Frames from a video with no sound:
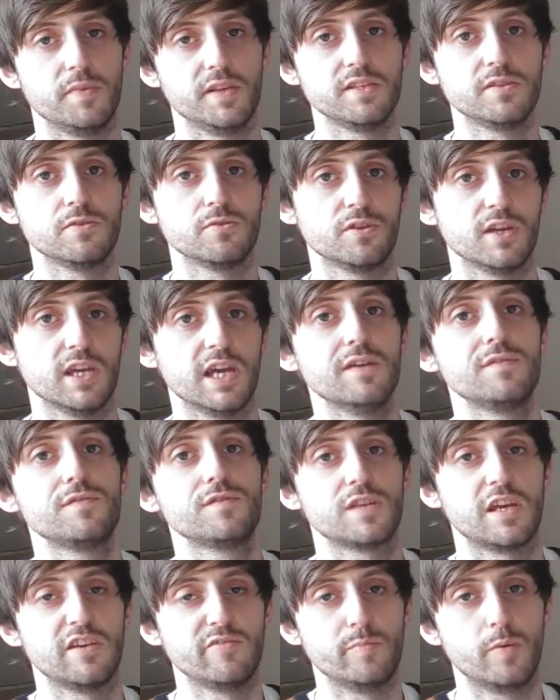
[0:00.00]
These are
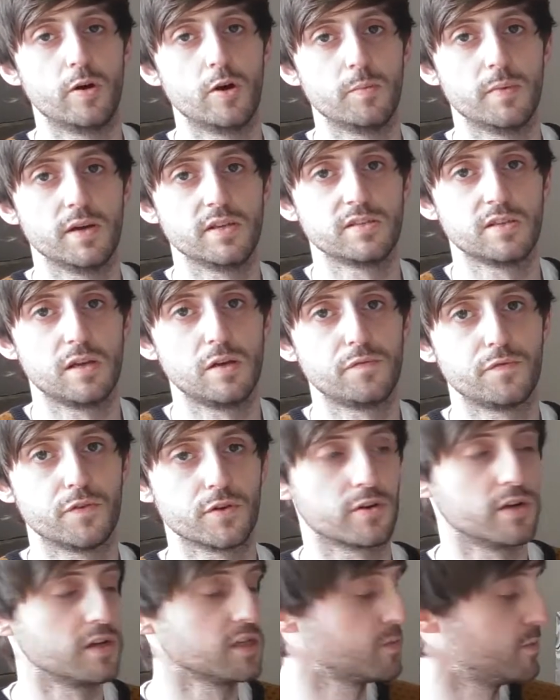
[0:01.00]
gifts I've bought myself for
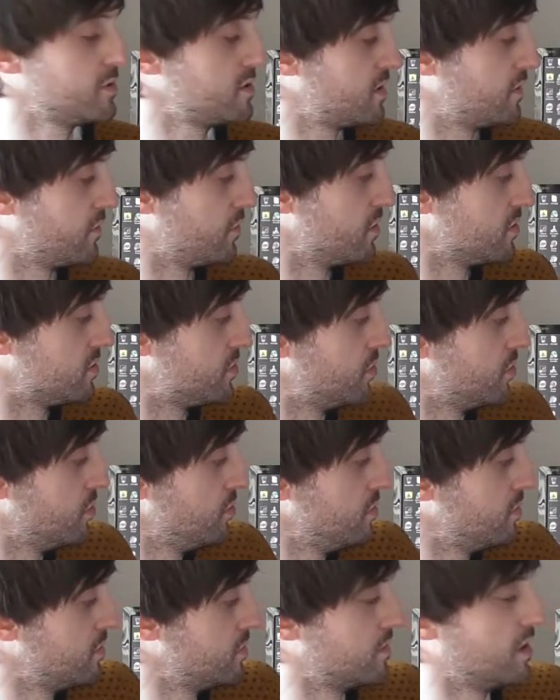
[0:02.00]
Christmas. I've got
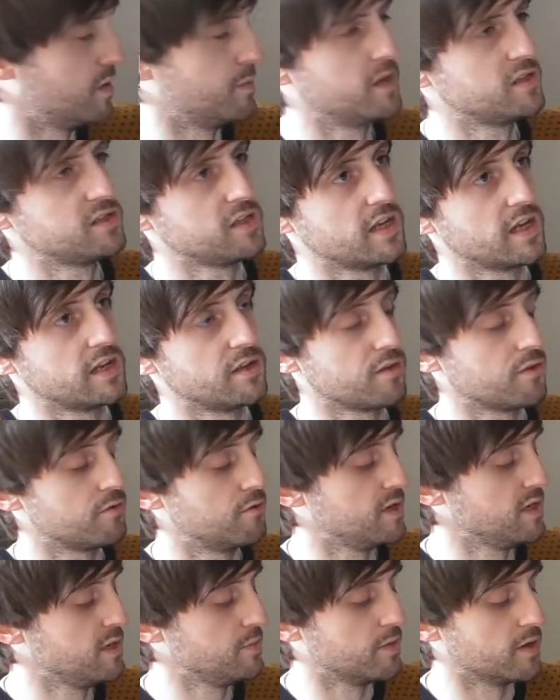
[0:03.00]
2, I'm actually kind of
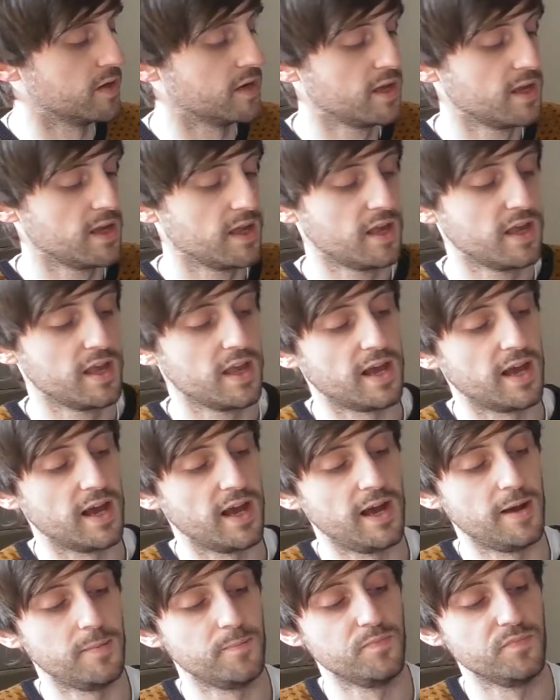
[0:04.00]
3, but
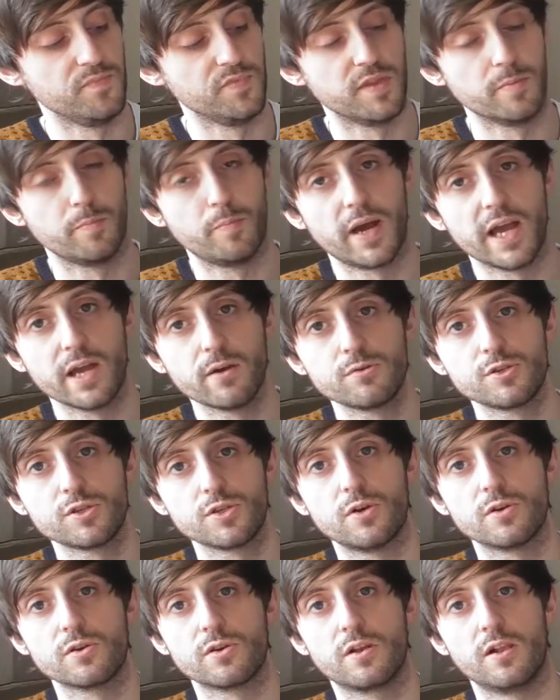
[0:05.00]
the
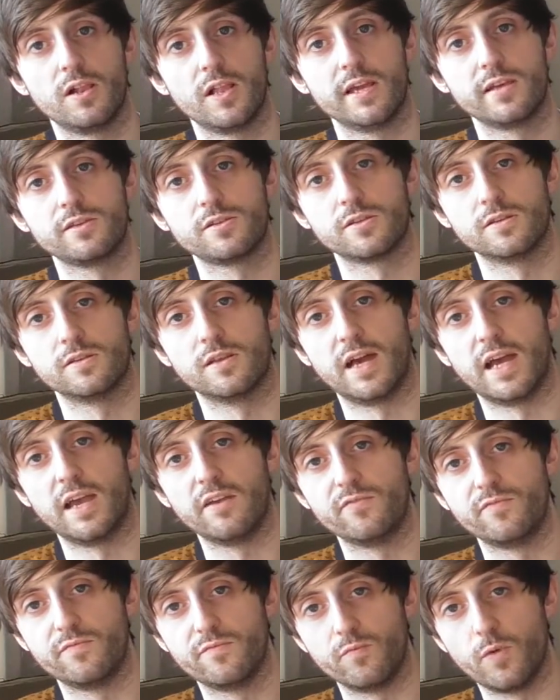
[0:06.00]
Bioshock Collection,
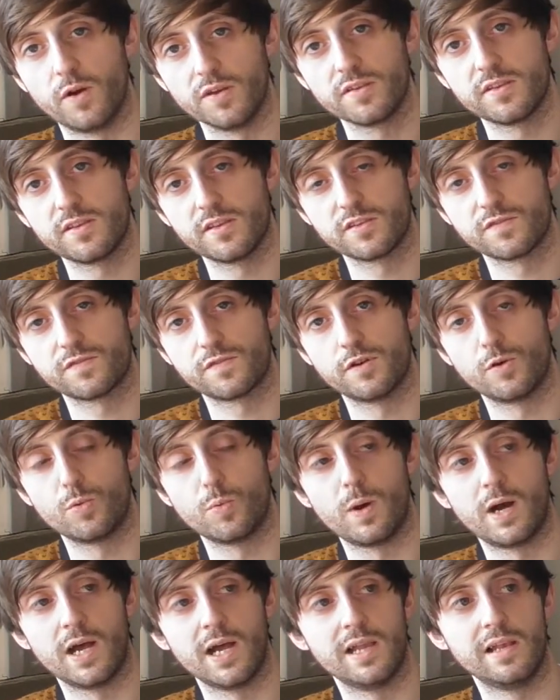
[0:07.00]
I've wanted this for a
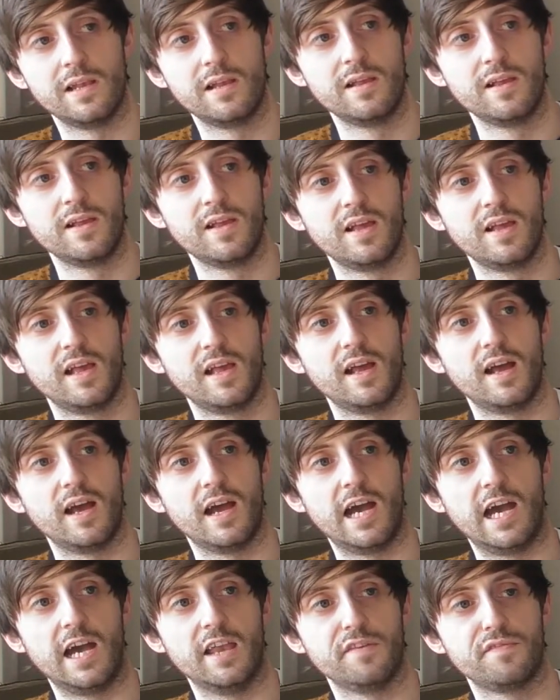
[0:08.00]
while,
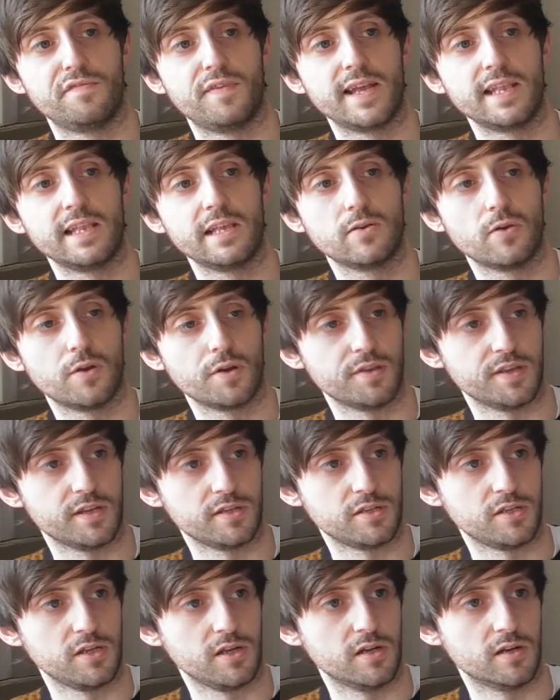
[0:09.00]
and I finally got it
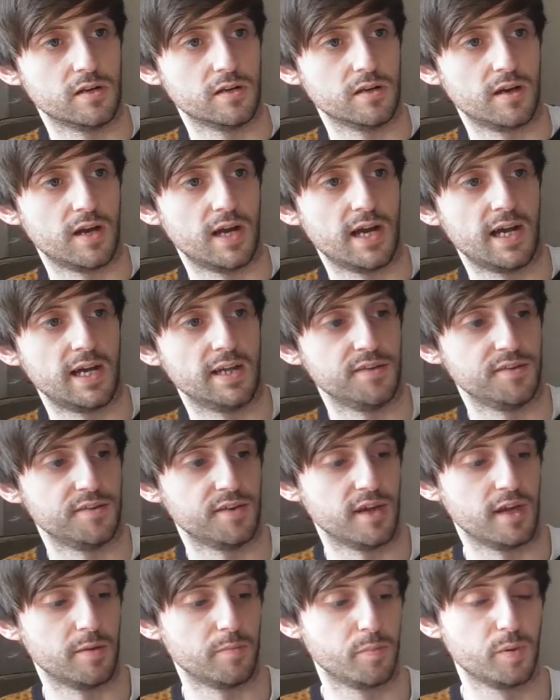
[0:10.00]
this year
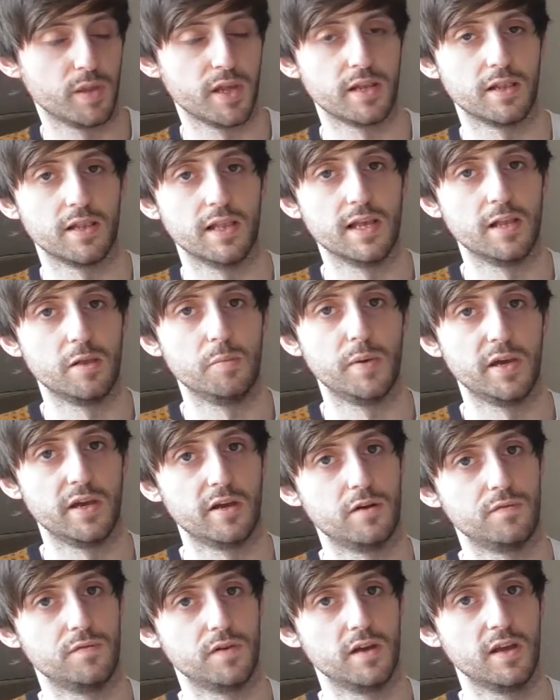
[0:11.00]
and played a little bit
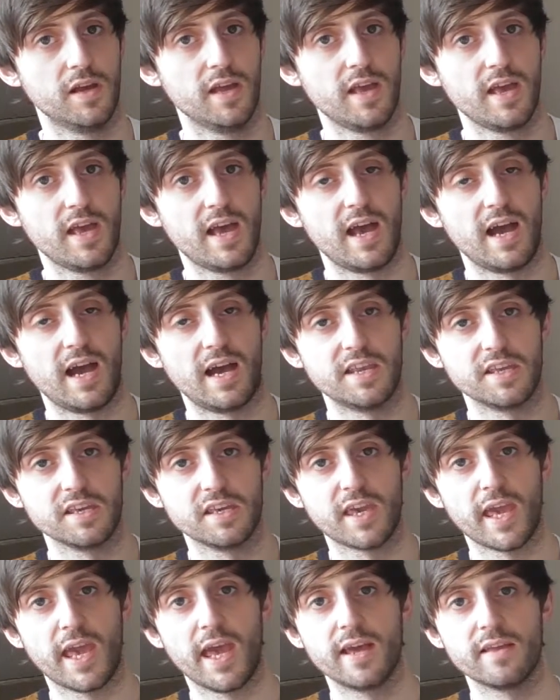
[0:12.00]
of it. And
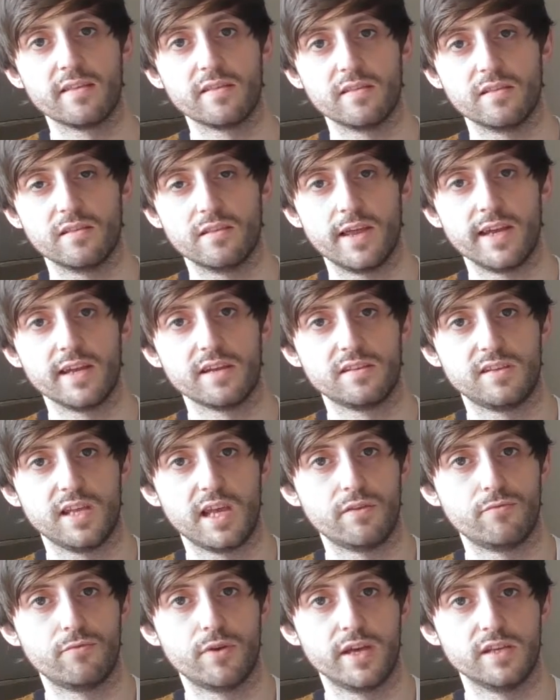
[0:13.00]
again, like
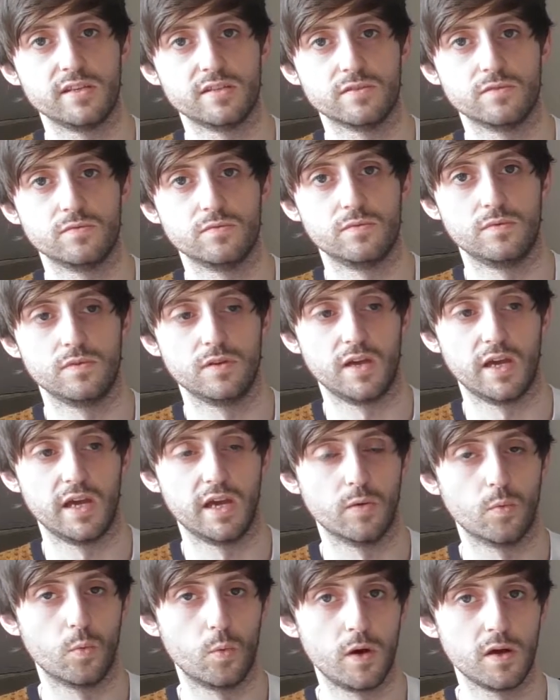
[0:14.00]
Dead Rising
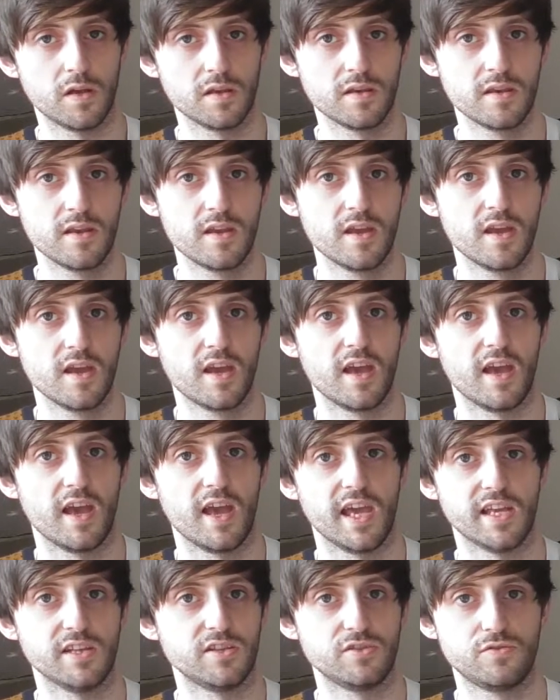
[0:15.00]
1,
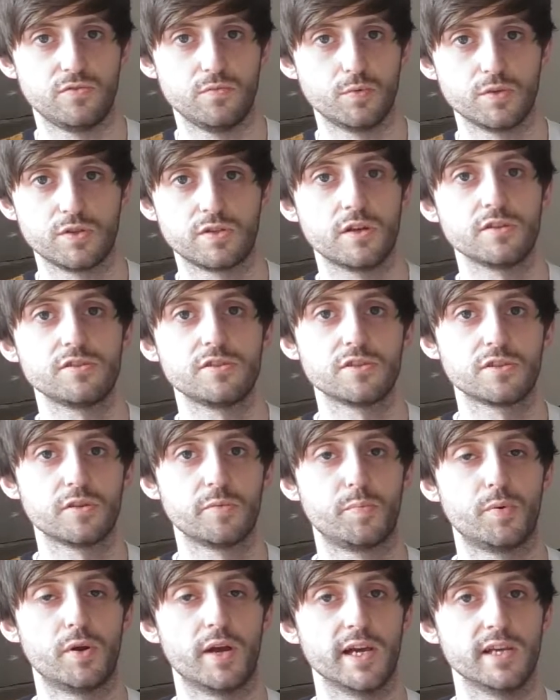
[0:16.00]
it was such a
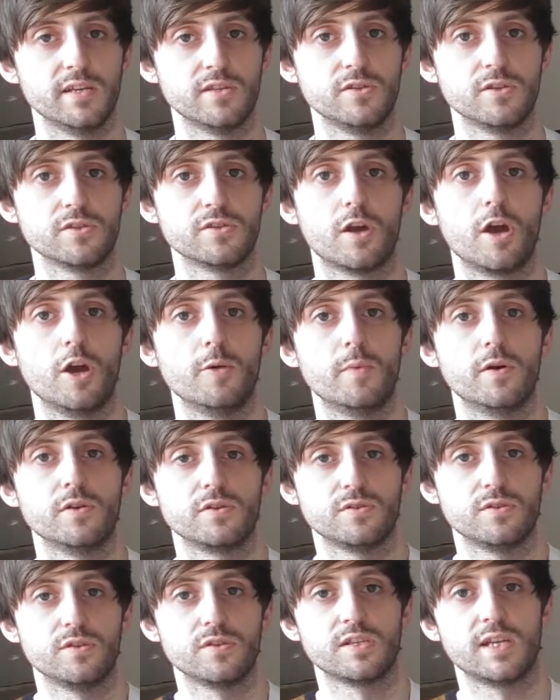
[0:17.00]
surprise just how
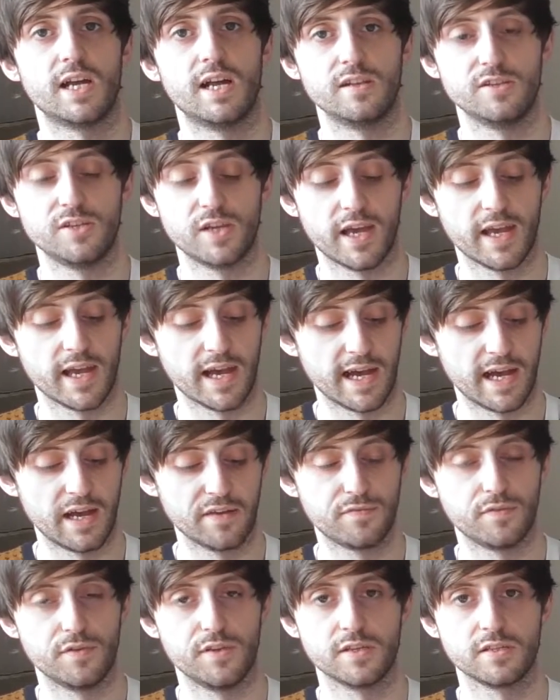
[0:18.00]
much nostalgia I
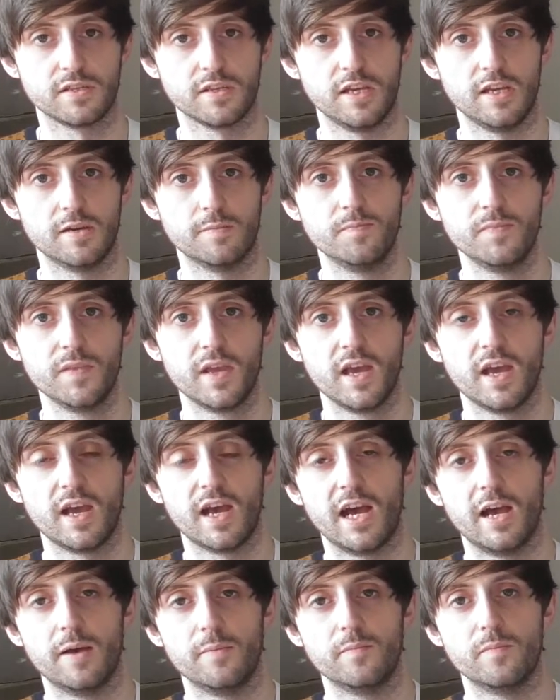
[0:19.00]
had for this game.
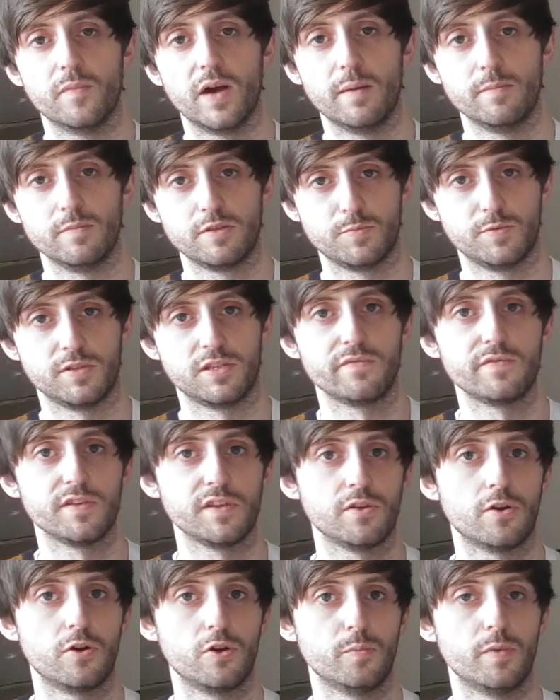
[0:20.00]
I'm specifically
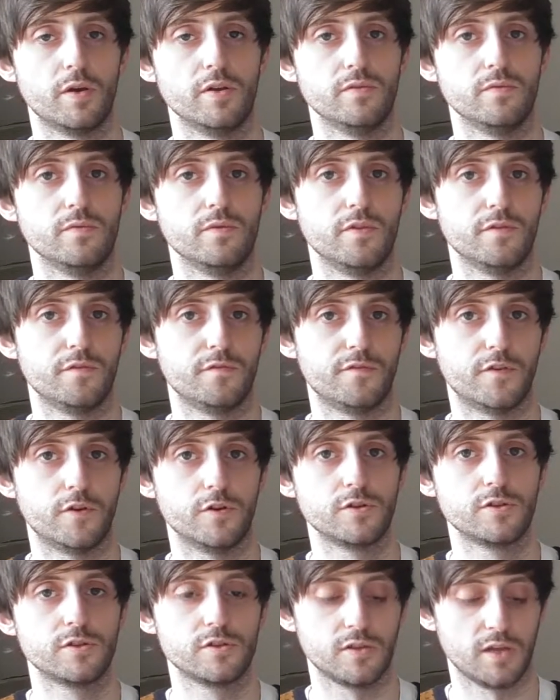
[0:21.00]
talking about the
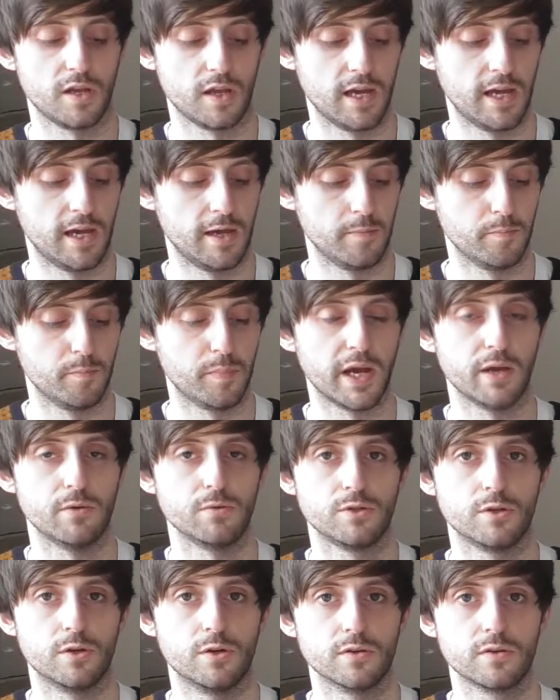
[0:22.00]
first
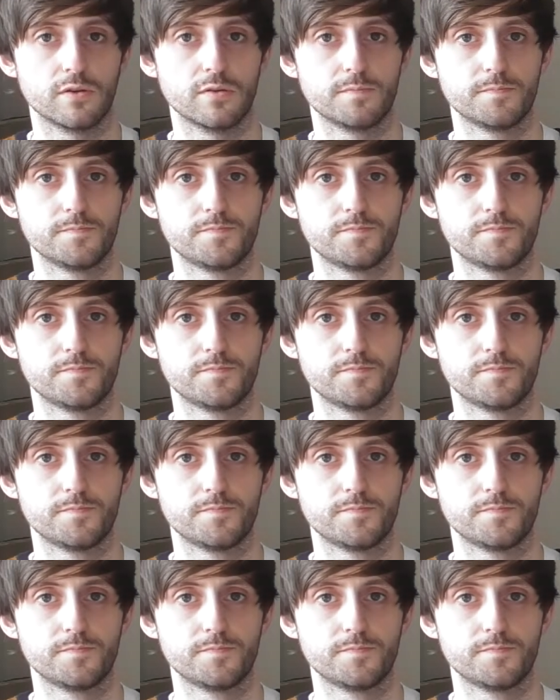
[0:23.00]
Bioshock.